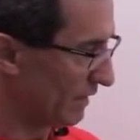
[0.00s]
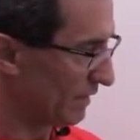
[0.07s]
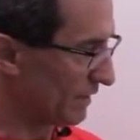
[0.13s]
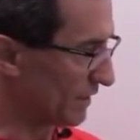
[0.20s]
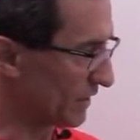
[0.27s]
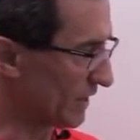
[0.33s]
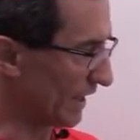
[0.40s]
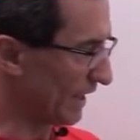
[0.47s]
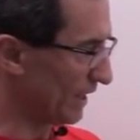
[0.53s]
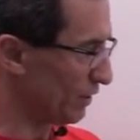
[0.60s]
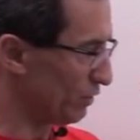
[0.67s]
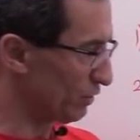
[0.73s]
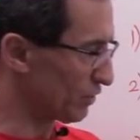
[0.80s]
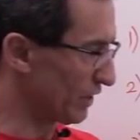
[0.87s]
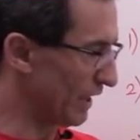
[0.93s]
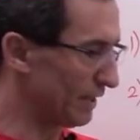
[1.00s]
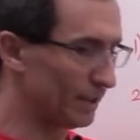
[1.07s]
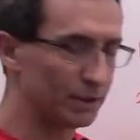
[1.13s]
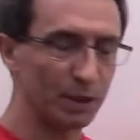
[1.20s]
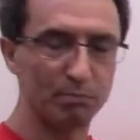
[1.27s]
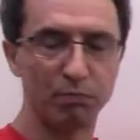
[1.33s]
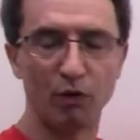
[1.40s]
The second nutrient
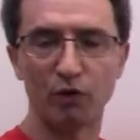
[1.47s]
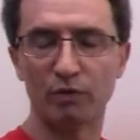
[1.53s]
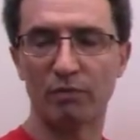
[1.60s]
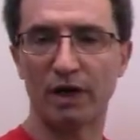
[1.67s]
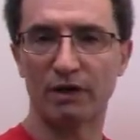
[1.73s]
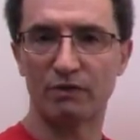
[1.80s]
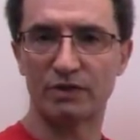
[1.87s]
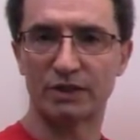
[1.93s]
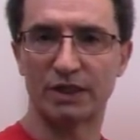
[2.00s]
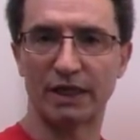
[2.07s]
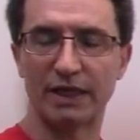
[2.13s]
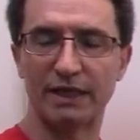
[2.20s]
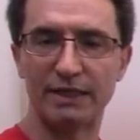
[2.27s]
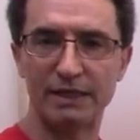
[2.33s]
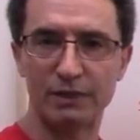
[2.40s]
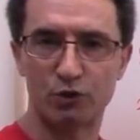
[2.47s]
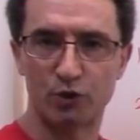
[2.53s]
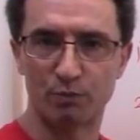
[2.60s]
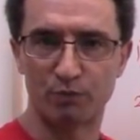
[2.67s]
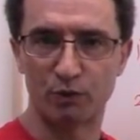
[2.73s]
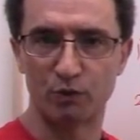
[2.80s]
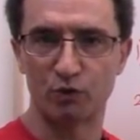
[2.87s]
that the bone marrow is gonna need
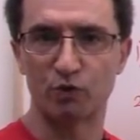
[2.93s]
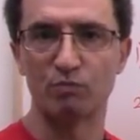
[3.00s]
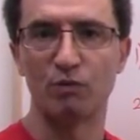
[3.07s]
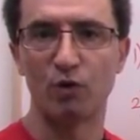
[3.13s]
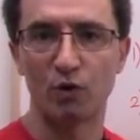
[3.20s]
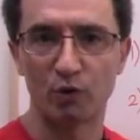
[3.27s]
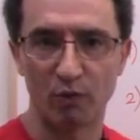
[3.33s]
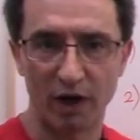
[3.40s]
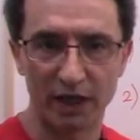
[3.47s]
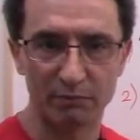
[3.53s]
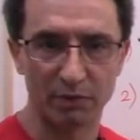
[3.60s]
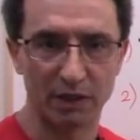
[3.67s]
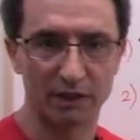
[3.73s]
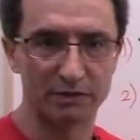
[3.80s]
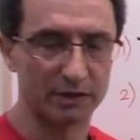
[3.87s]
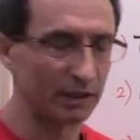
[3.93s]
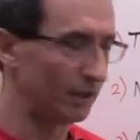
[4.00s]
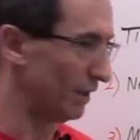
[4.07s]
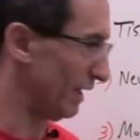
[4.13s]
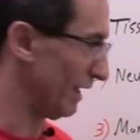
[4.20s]
to produce more white blood cell